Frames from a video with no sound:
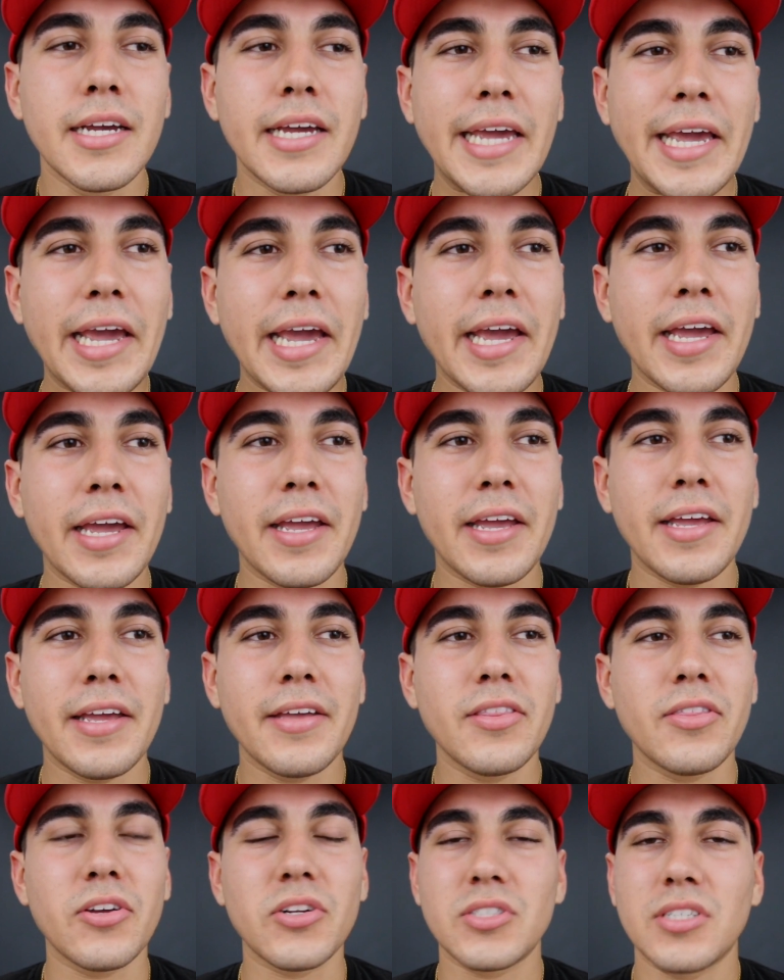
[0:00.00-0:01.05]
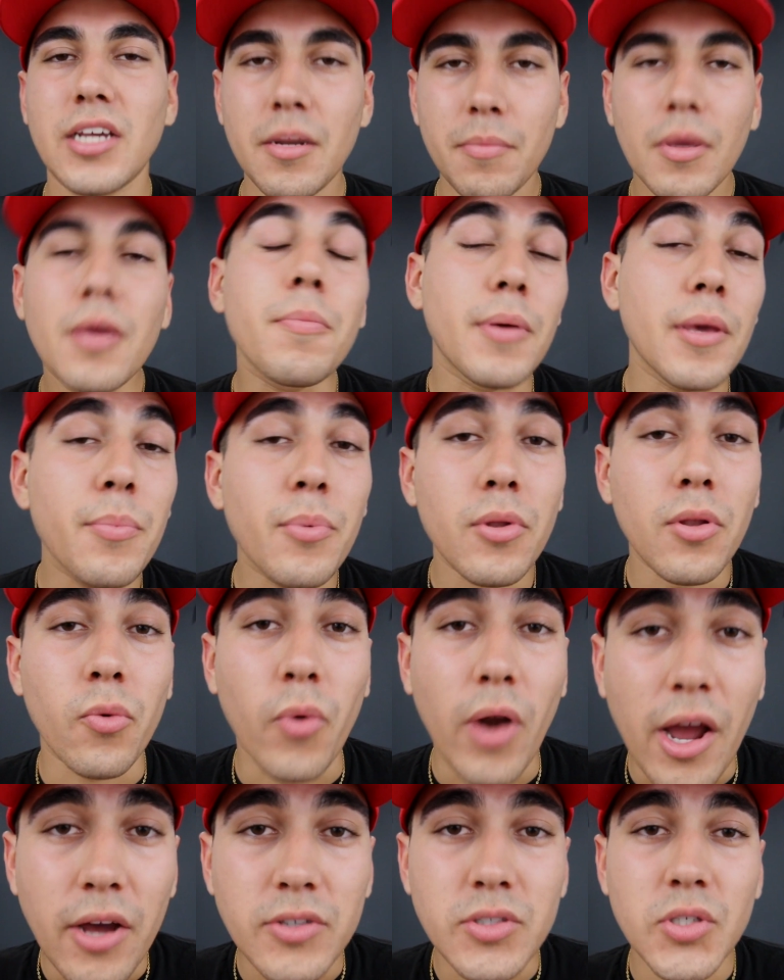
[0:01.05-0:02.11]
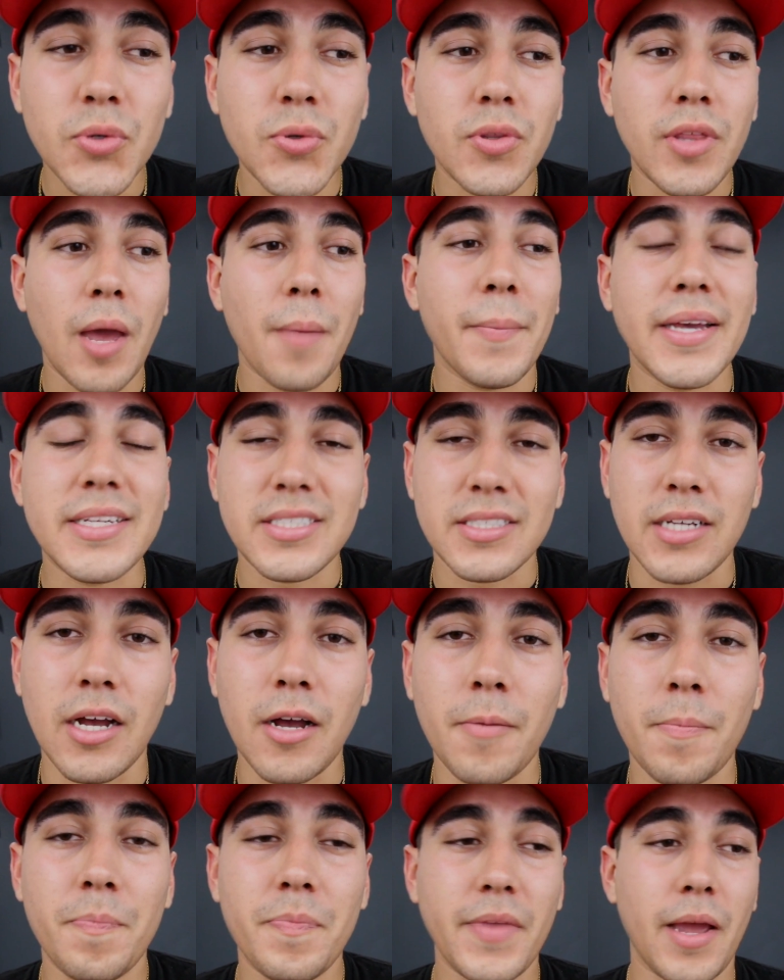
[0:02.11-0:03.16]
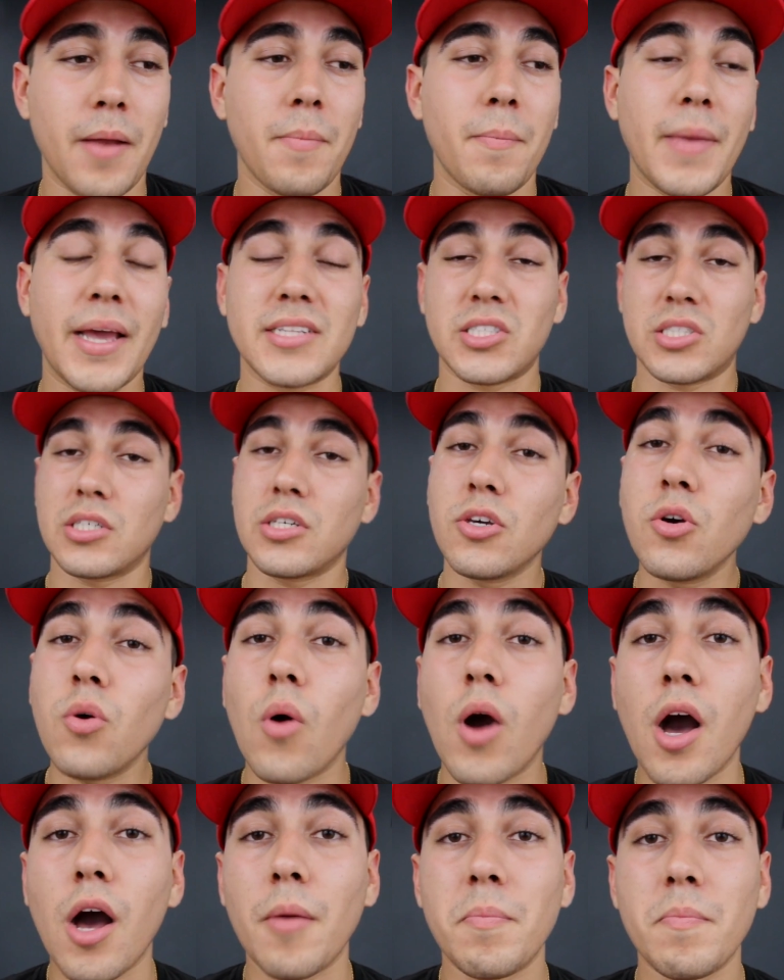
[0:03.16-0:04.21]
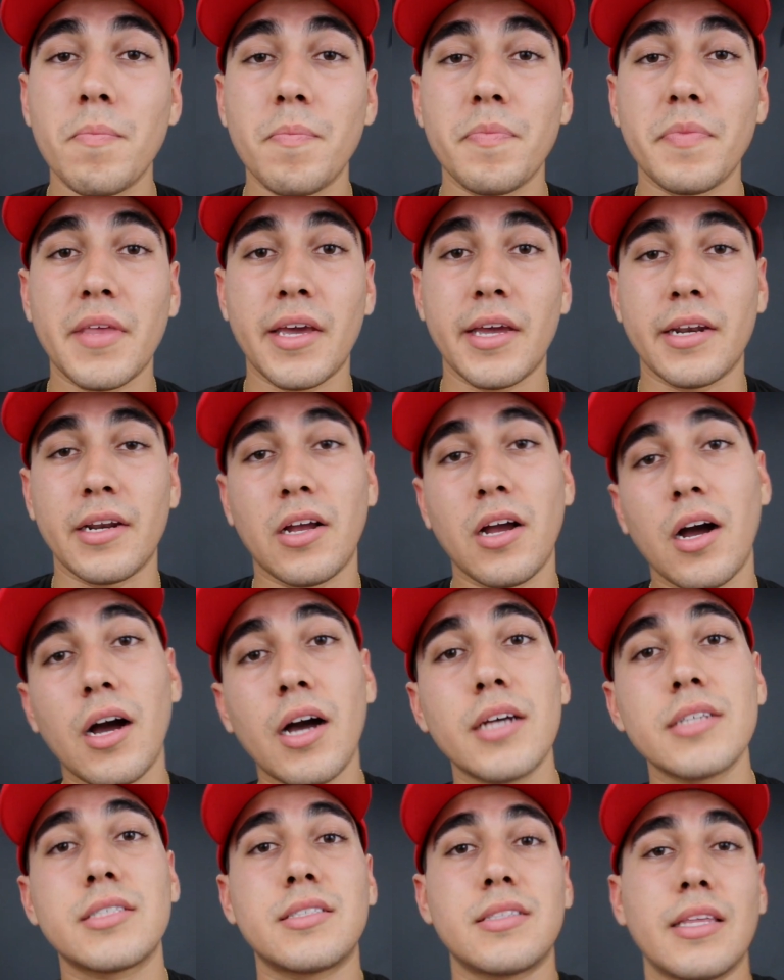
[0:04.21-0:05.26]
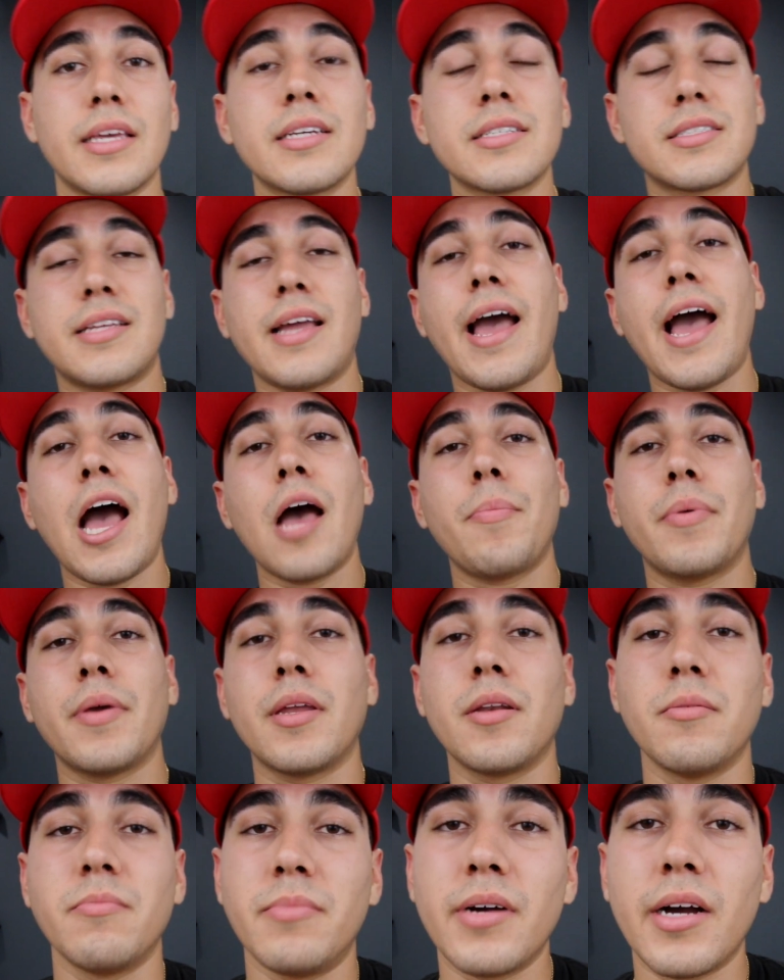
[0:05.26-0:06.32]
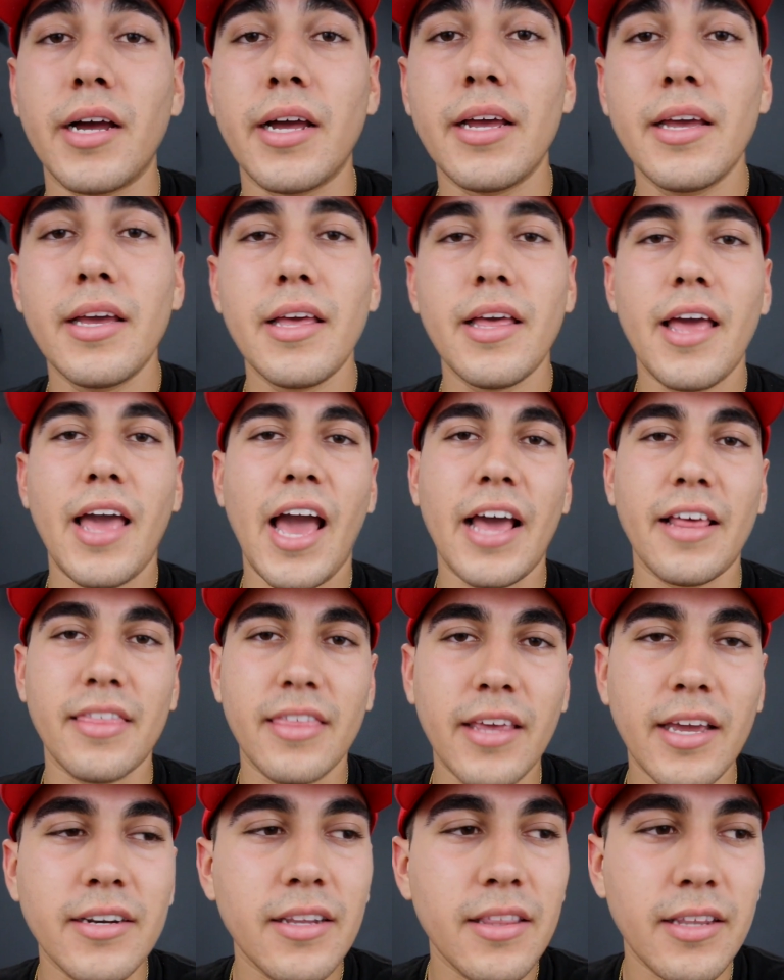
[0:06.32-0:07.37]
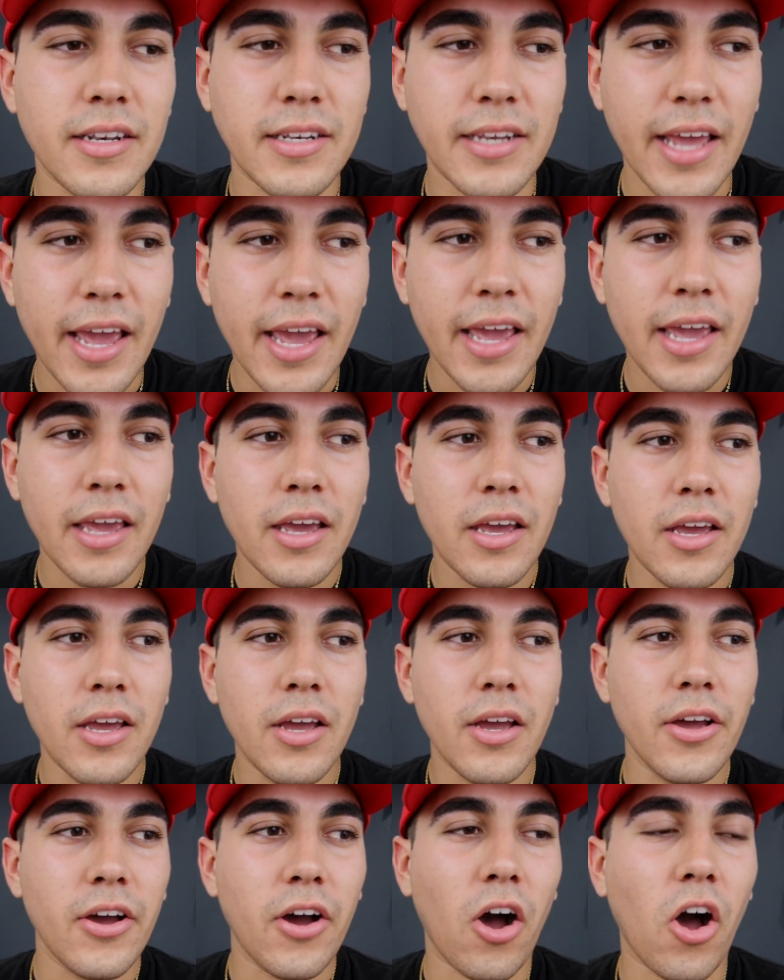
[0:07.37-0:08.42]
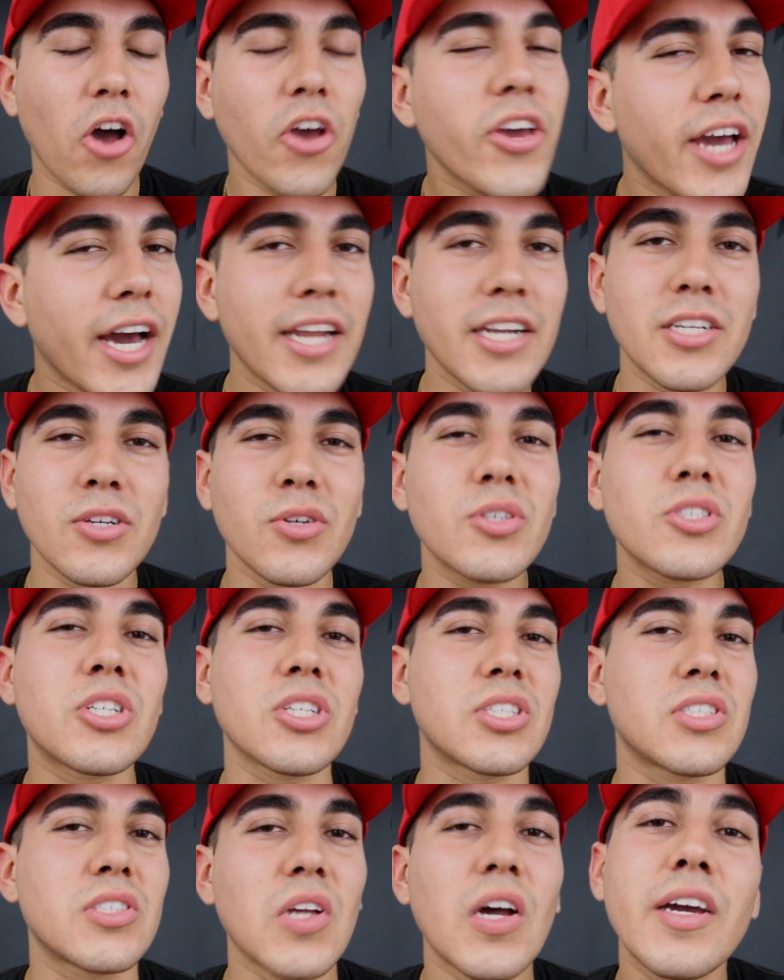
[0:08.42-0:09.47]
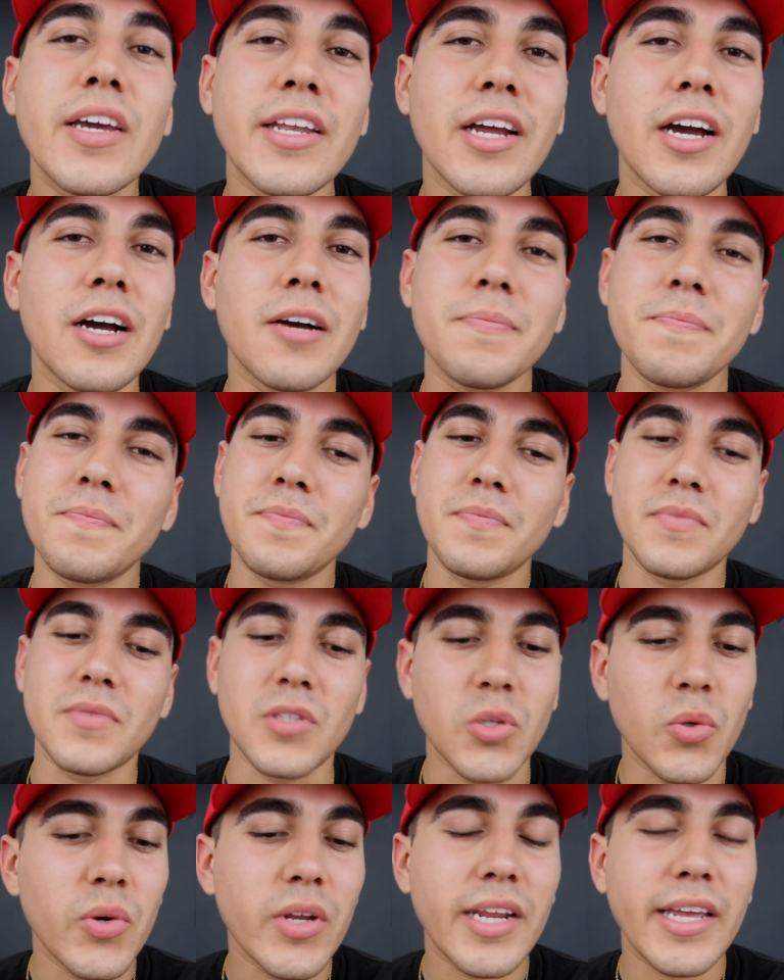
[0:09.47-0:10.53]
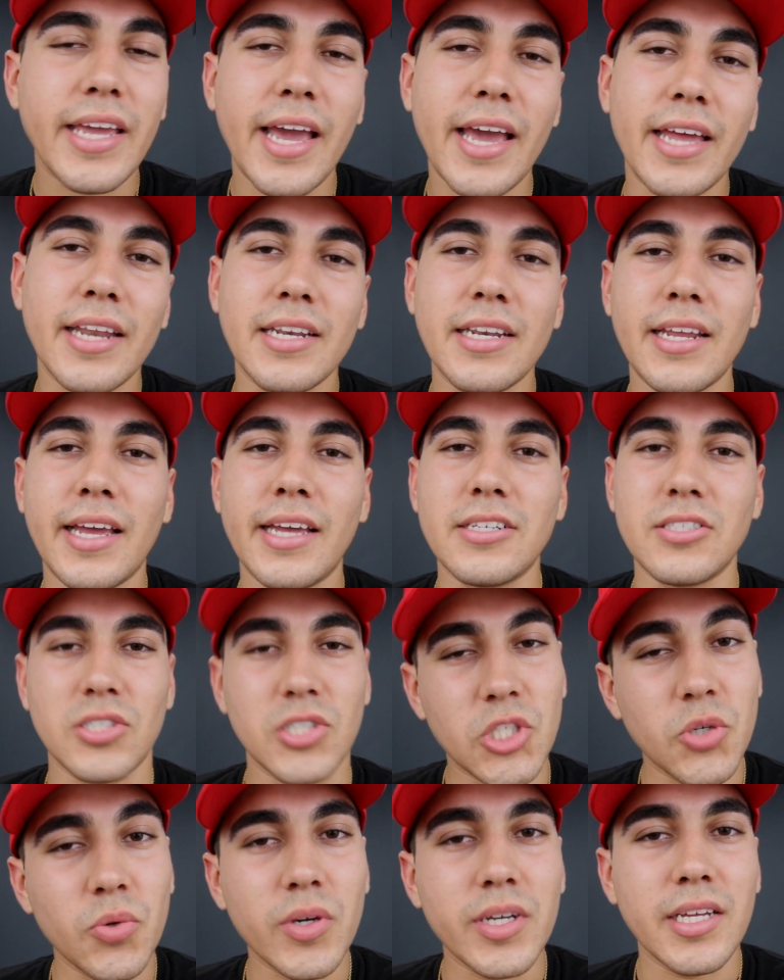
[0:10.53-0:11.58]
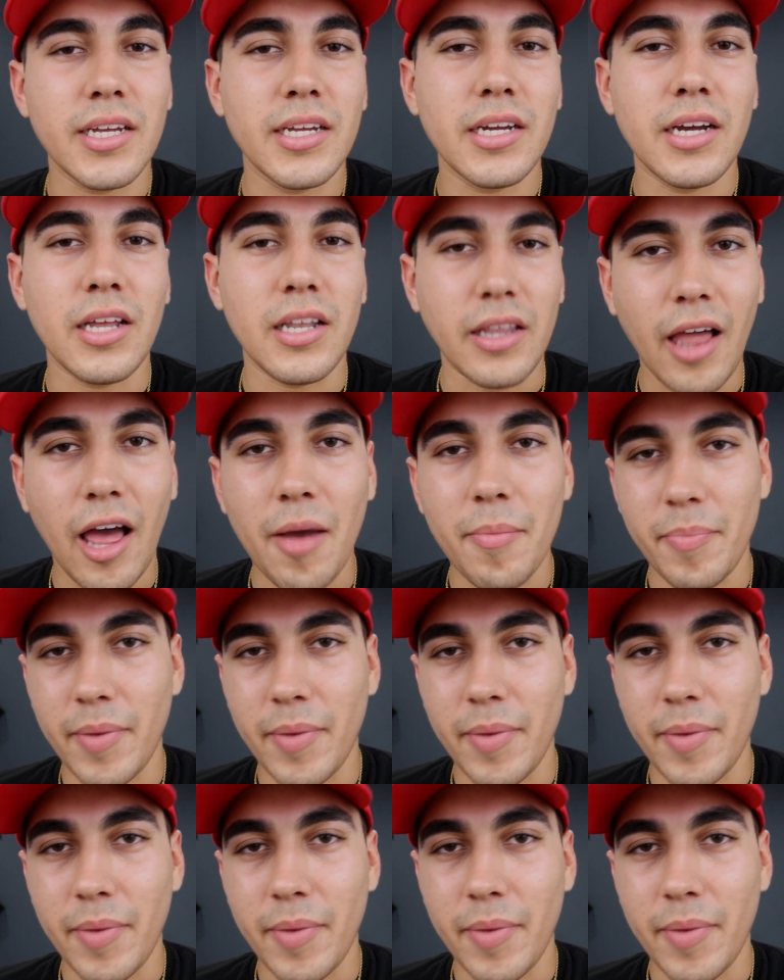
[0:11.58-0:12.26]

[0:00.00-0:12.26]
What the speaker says: There's gonna be people around you that mess up and mess you up and cause things to happen, but at the end of the day, all you gotta do is just suck it up, do it again, and do it a lot